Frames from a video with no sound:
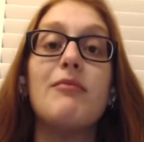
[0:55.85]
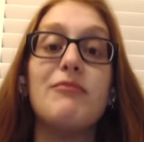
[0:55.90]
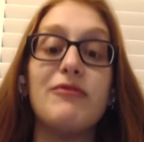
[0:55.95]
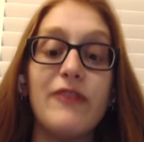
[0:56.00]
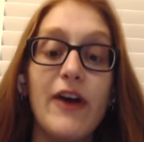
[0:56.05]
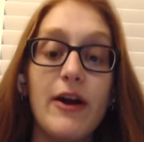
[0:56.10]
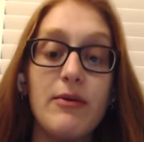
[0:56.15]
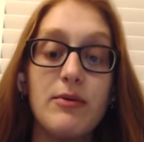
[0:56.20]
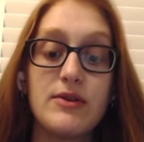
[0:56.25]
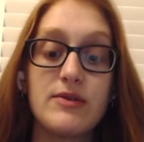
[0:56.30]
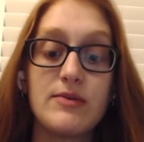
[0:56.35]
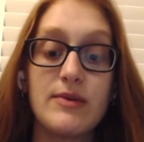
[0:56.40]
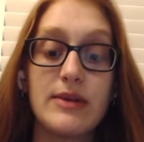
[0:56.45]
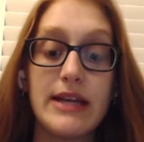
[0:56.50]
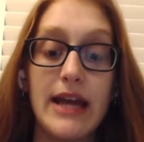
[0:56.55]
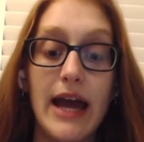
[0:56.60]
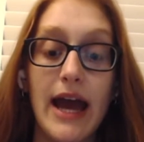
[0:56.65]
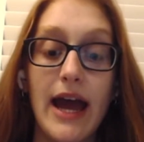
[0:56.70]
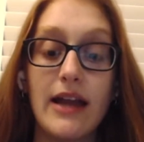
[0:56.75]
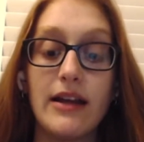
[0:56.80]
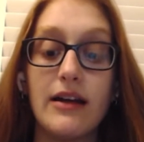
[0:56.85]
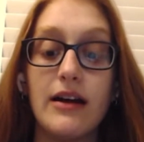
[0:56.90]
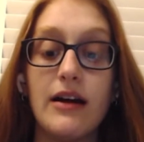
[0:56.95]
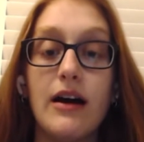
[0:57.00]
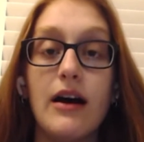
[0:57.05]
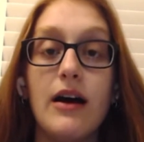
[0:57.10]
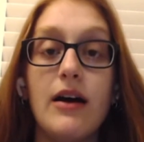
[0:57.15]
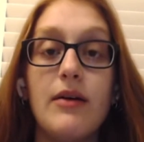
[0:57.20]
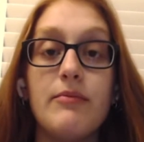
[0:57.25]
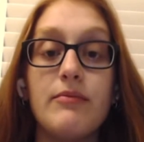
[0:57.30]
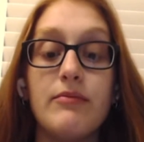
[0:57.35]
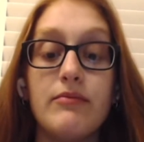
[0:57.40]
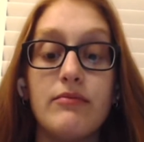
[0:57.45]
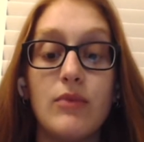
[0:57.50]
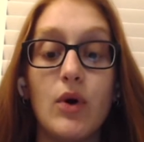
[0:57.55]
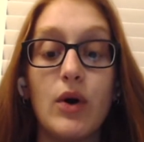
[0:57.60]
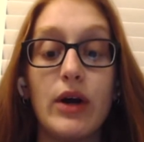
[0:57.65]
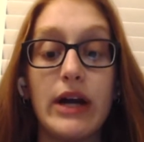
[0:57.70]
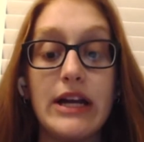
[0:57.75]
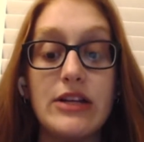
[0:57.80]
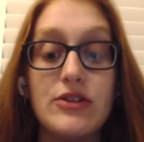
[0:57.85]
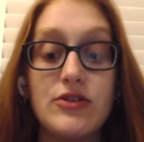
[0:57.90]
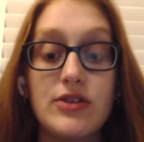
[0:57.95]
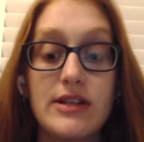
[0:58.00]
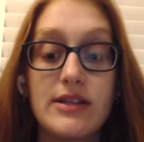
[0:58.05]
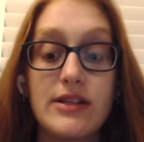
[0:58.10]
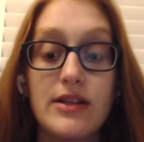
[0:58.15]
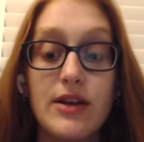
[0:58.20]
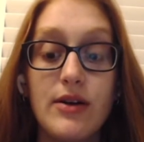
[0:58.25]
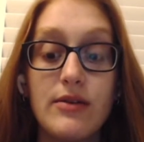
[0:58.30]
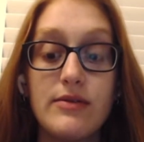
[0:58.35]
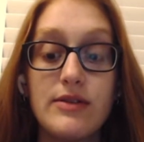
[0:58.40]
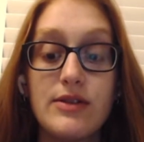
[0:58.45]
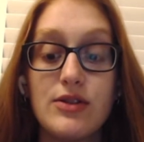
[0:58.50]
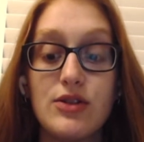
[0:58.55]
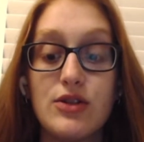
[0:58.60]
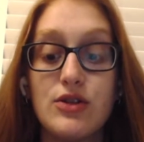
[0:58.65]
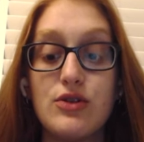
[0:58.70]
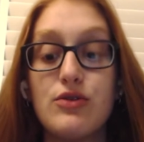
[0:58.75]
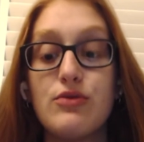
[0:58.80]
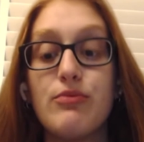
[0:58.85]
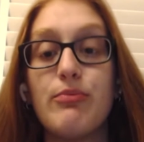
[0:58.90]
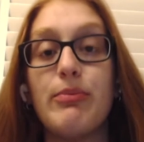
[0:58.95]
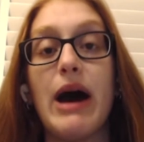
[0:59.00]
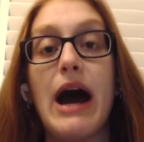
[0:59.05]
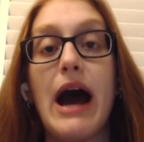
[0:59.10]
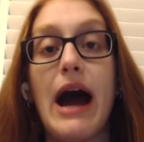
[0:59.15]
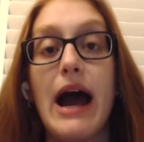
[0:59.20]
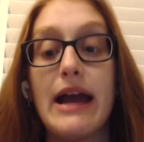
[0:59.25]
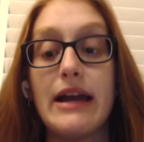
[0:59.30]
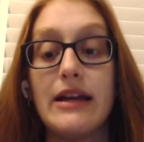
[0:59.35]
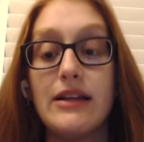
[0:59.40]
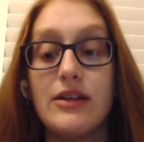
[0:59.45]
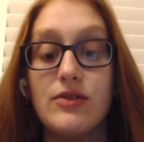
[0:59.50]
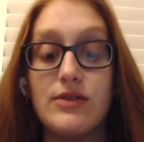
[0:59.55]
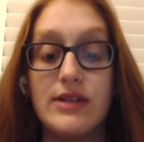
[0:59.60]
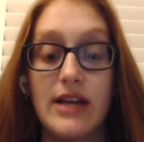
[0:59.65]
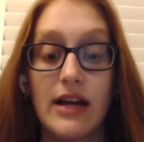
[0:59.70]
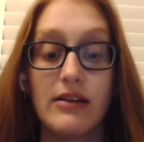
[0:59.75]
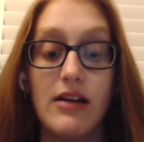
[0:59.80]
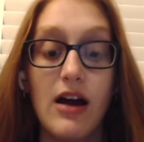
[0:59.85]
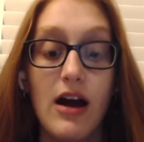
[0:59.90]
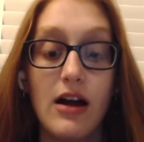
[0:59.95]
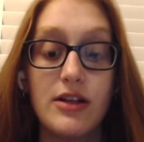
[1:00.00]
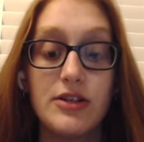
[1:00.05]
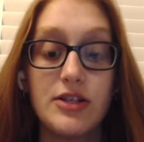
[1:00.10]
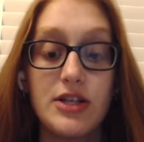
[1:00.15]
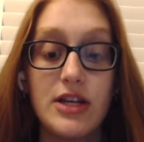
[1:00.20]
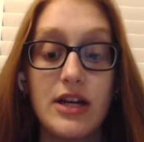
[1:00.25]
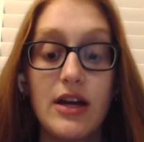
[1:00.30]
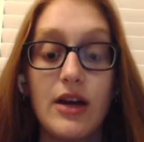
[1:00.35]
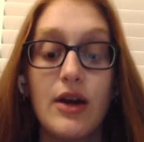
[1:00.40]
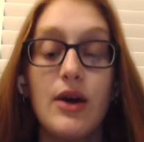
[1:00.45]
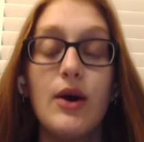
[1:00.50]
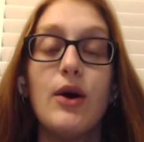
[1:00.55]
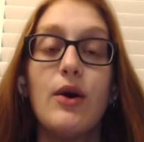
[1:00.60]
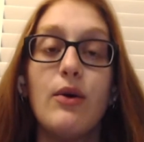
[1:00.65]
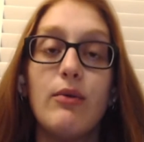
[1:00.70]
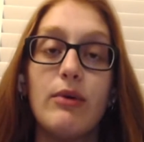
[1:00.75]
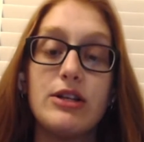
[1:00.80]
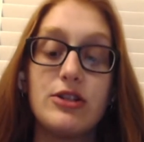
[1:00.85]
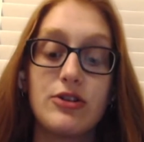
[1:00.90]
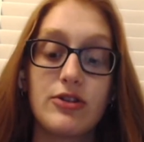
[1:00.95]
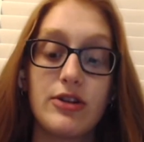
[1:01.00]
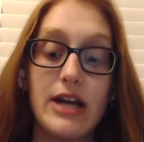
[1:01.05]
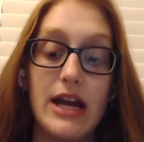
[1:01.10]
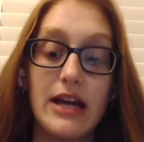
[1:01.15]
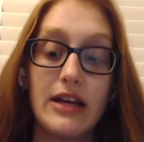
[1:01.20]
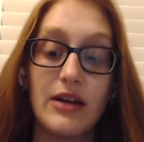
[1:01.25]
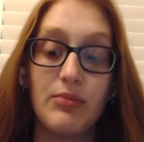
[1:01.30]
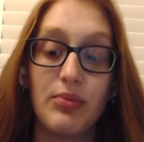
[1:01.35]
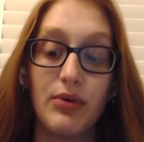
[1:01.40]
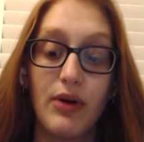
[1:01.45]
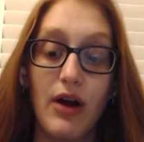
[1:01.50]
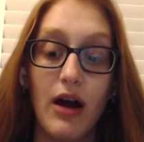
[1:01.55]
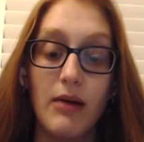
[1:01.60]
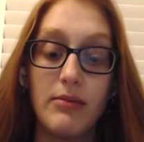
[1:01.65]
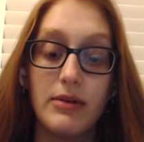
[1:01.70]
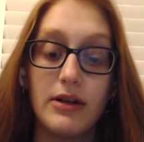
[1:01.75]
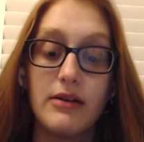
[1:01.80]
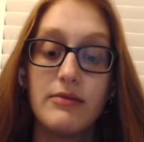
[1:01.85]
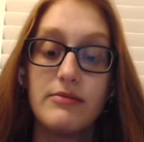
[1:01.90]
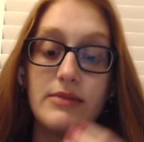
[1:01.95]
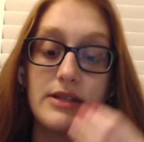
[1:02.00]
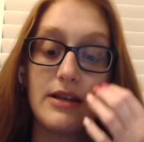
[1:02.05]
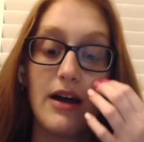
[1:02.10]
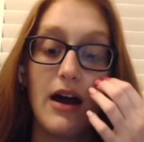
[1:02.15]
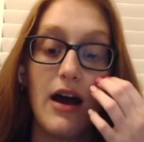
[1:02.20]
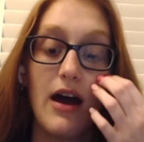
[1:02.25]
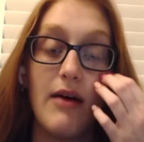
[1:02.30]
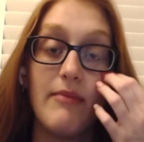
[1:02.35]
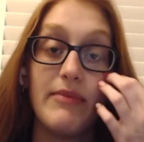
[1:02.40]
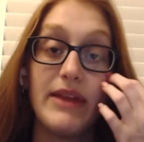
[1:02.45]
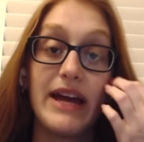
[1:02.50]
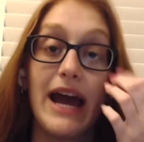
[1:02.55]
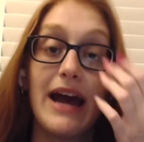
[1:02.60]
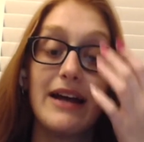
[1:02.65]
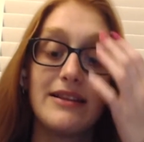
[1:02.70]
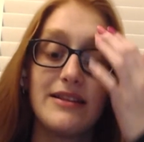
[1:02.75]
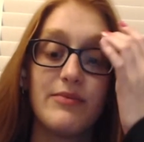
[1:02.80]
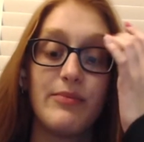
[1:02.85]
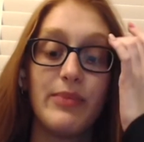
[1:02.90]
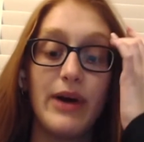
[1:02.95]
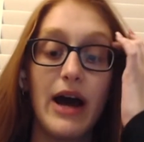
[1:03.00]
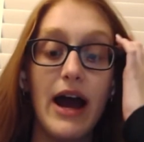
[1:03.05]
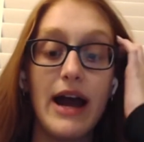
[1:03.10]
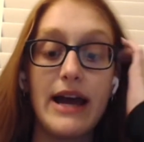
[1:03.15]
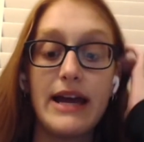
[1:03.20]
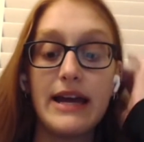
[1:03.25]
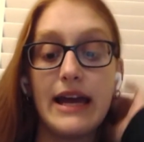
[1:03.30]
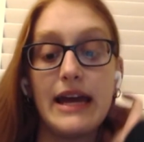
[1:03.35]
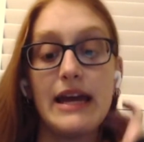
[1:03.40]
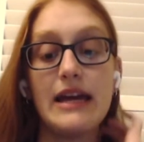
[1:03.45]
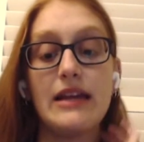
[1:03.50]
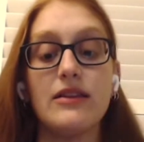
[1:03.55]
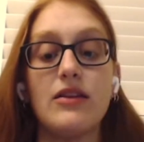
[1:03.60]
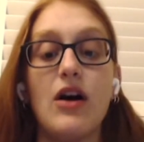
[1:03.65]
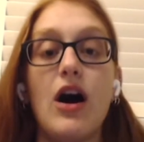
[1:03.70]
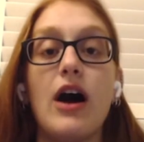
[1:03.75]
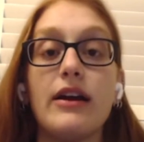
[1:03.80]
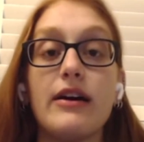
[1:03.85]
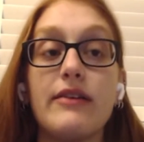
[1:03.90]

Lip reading: Farmers would get more interest loans to buy new technology, which created problems. They had to buy a lot